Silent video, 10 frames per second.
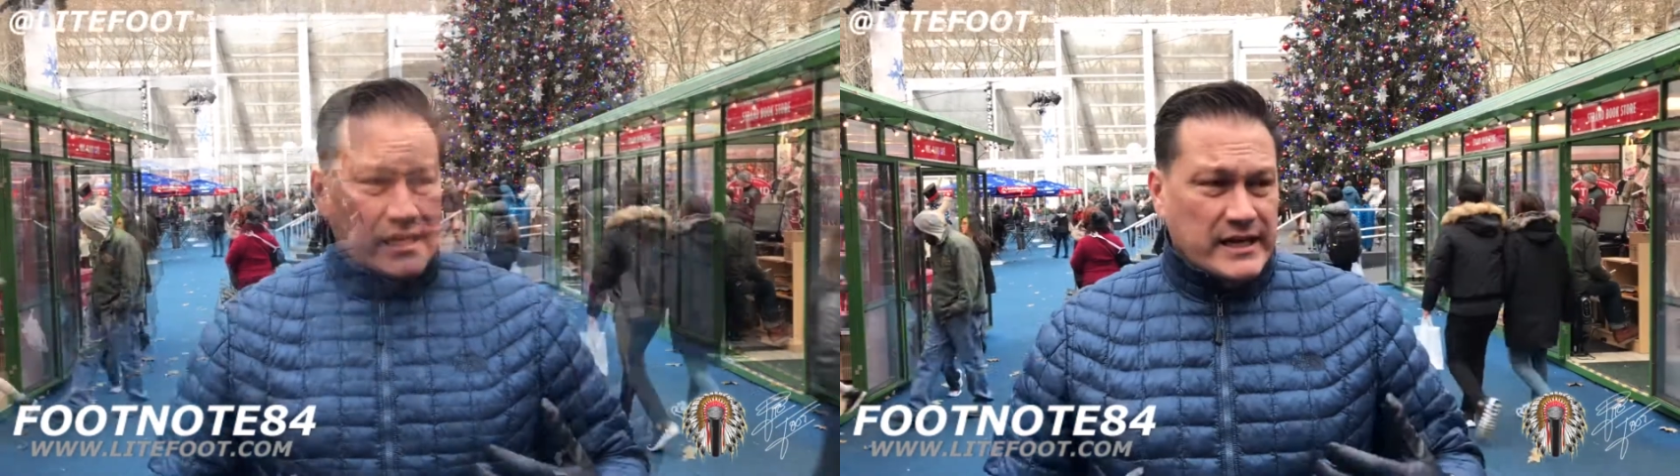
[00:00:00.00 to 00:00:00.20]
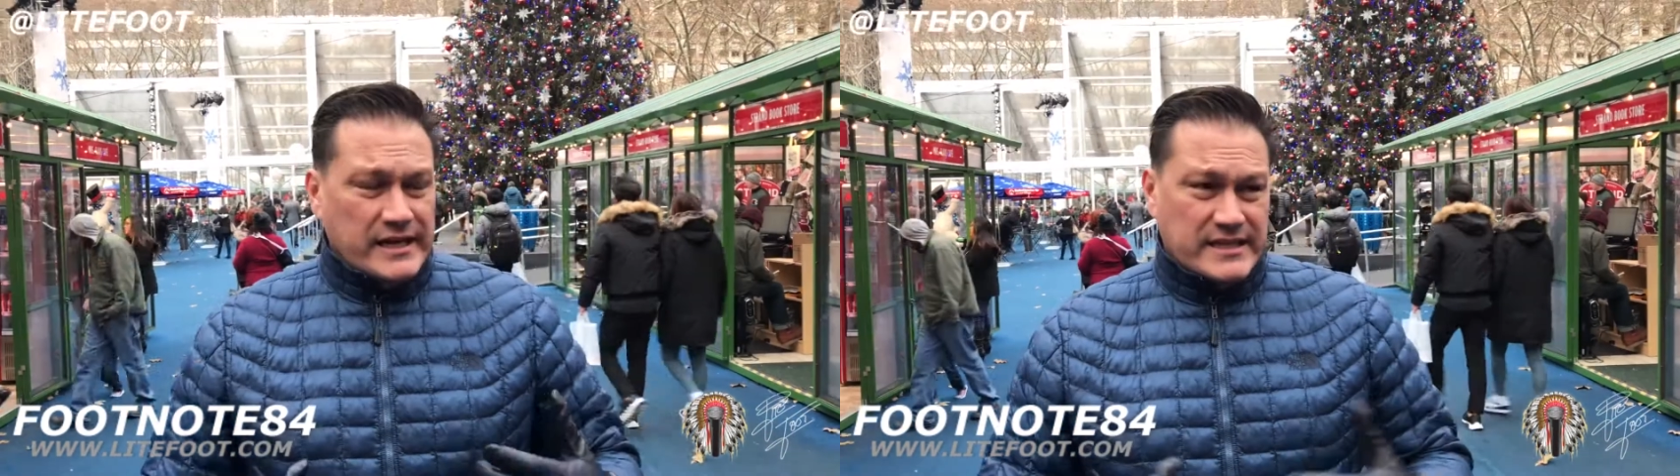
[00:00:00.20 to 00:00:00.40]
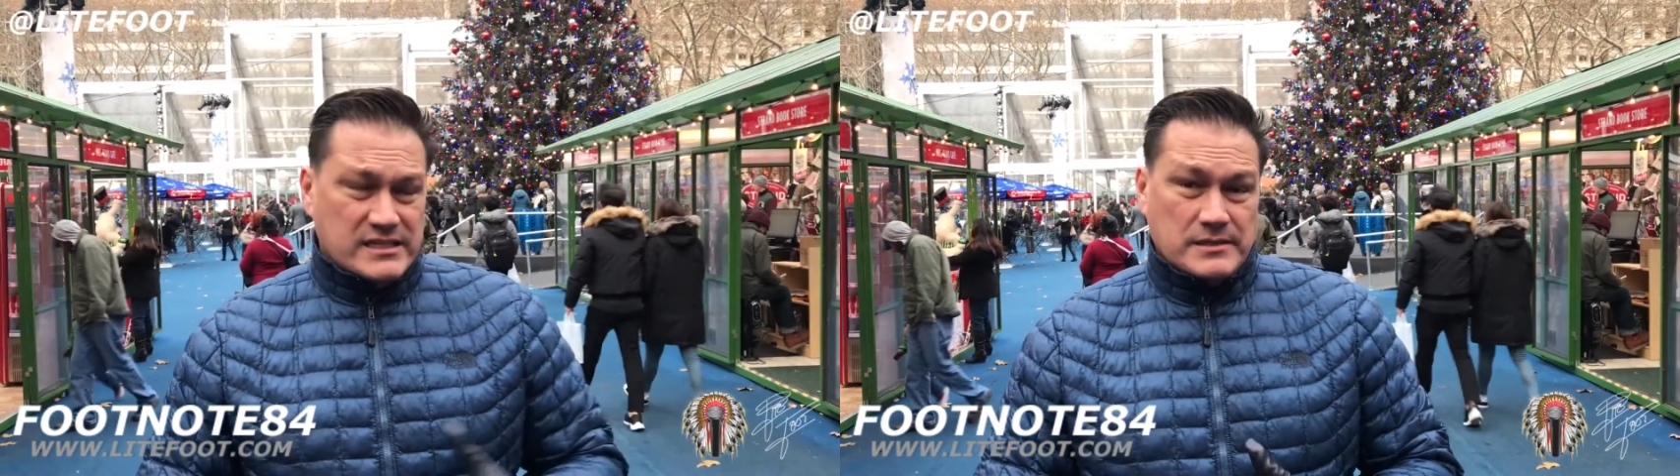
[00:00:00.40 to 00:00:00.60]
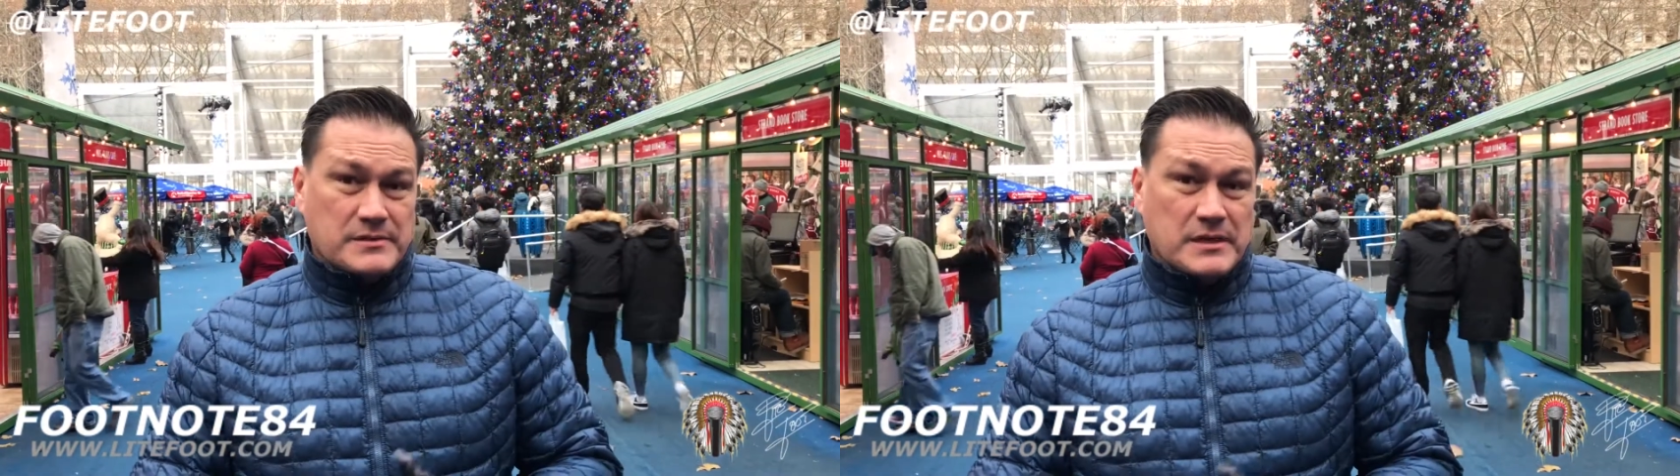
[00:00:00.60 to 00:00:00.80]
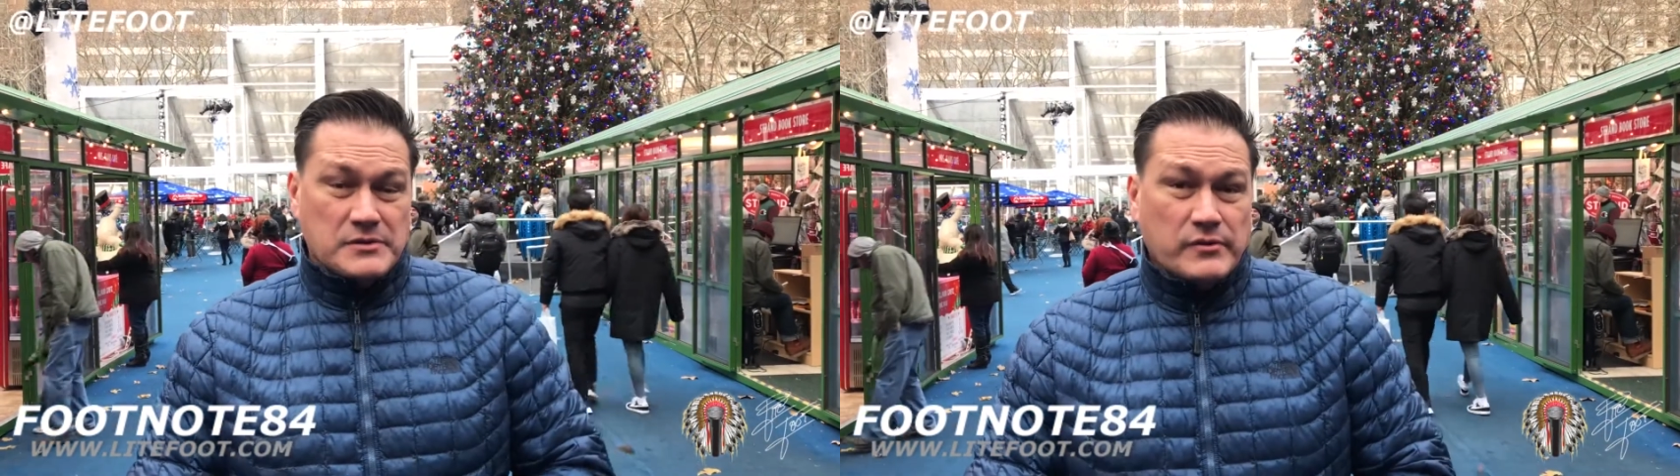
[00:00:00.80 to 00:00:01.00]
And I think
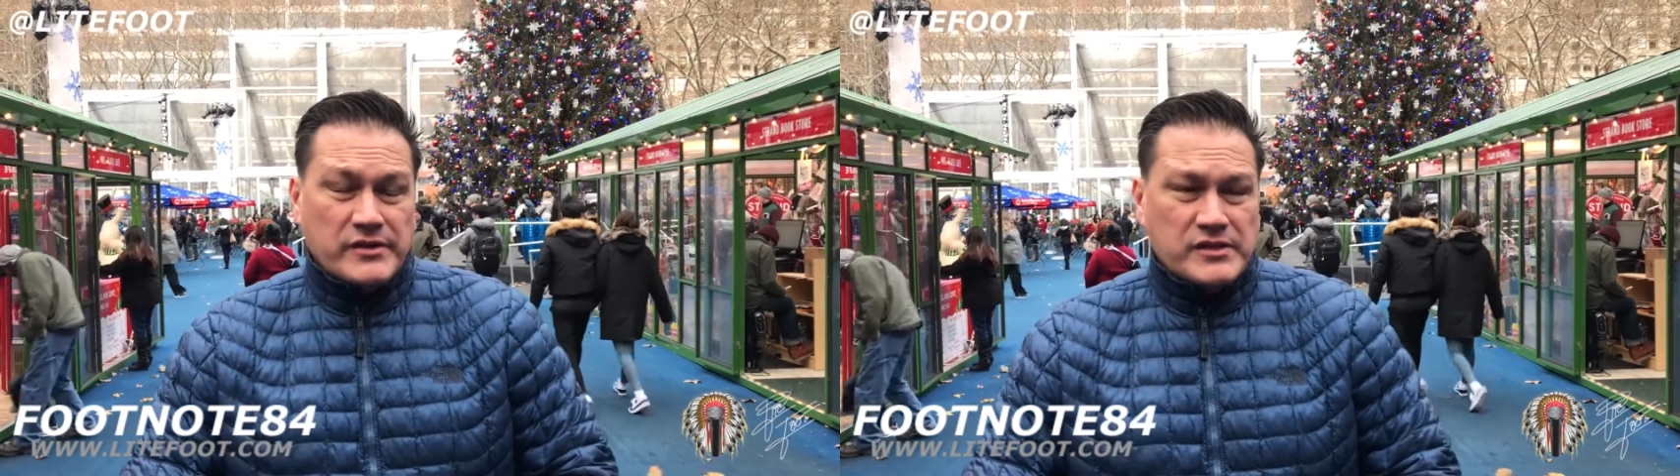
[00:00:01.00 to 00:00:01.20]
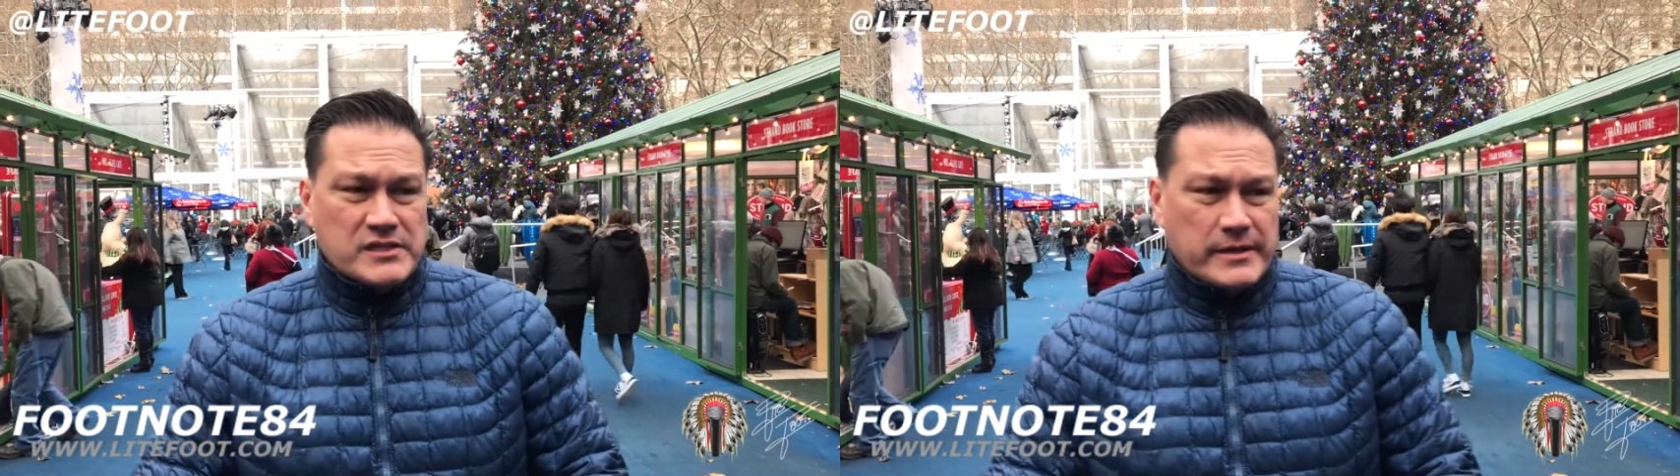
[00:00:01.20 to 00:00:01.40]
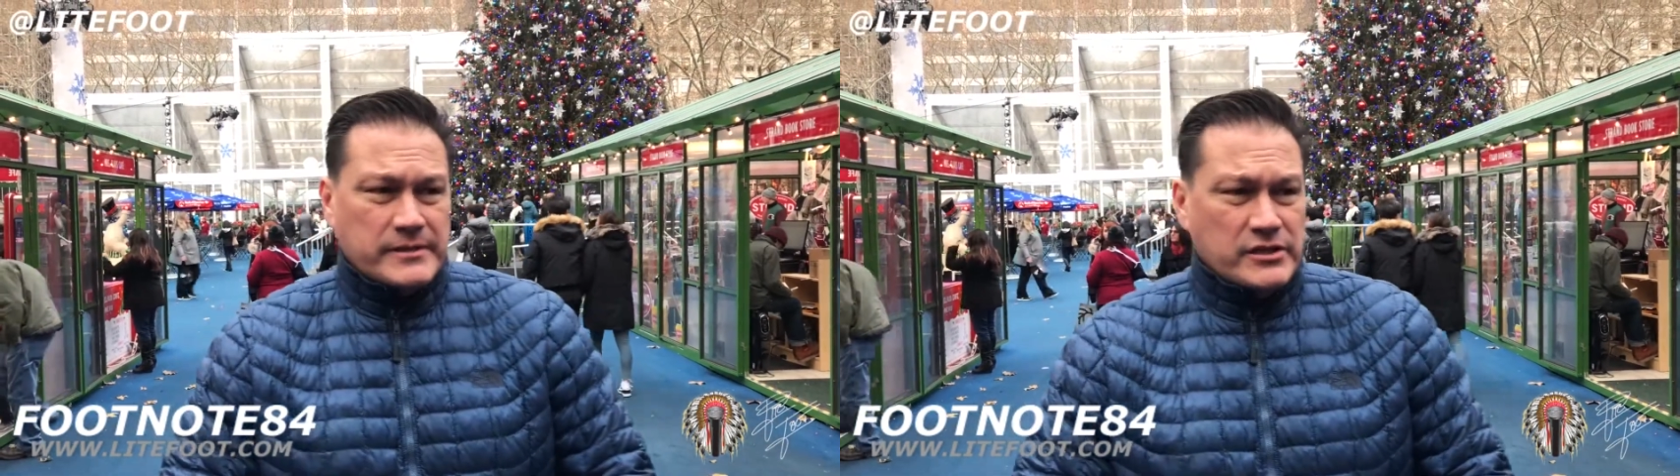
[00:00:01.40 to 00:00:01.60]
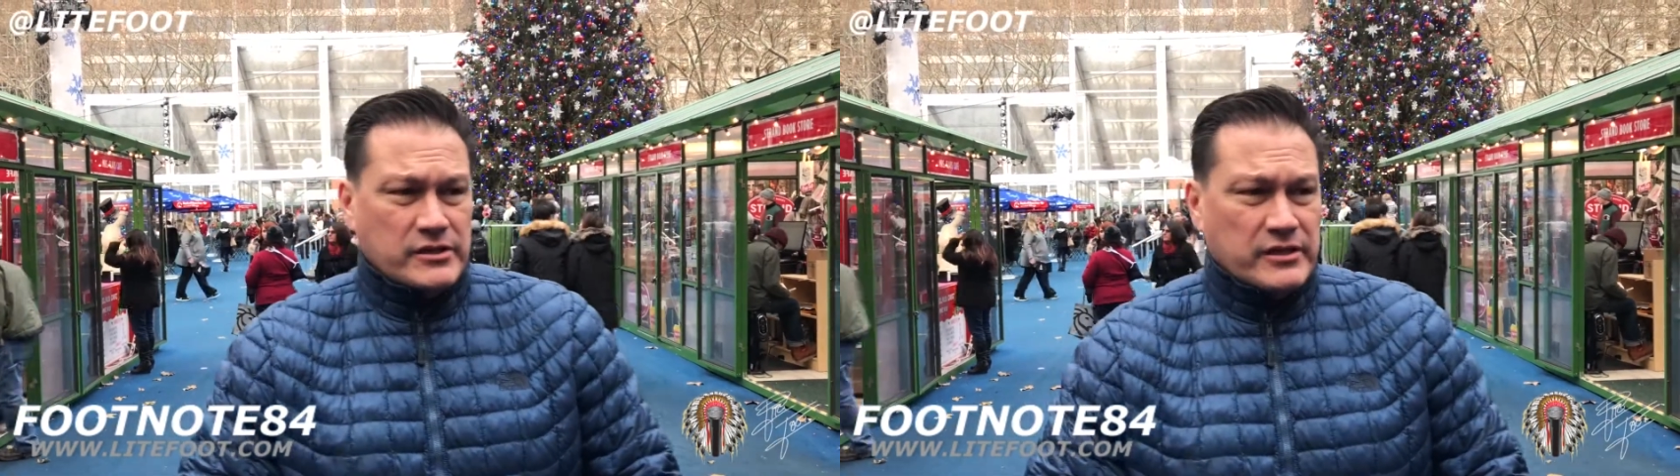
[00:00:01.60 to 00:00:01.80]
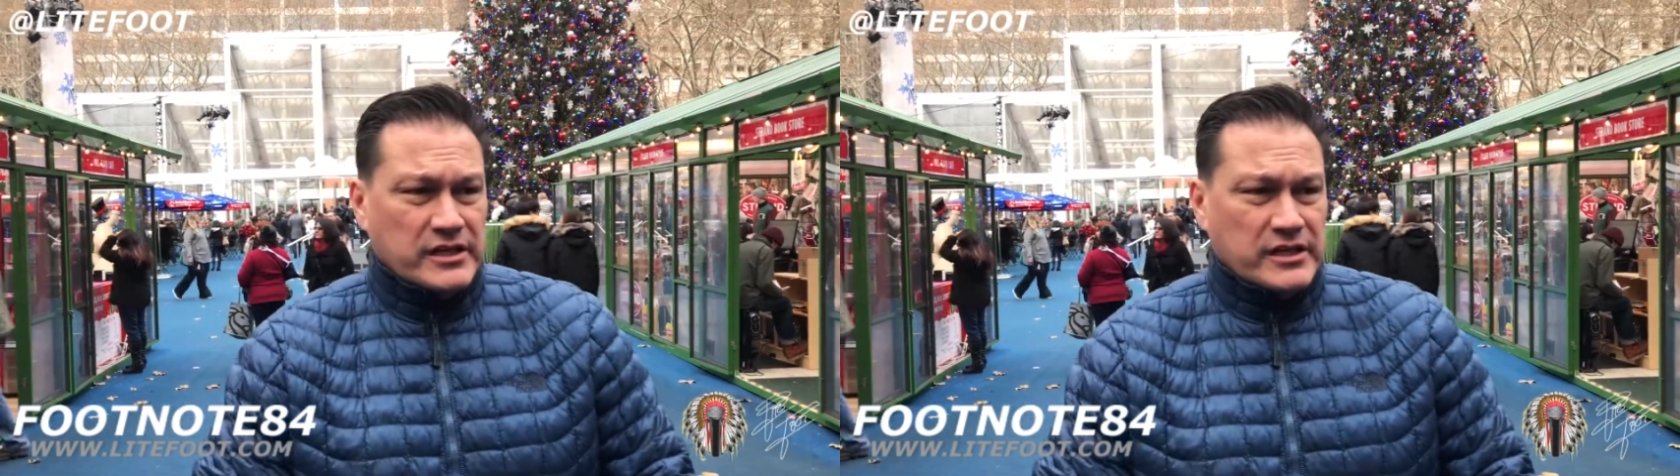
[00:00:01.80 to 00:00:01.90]
sometimes around this time of the year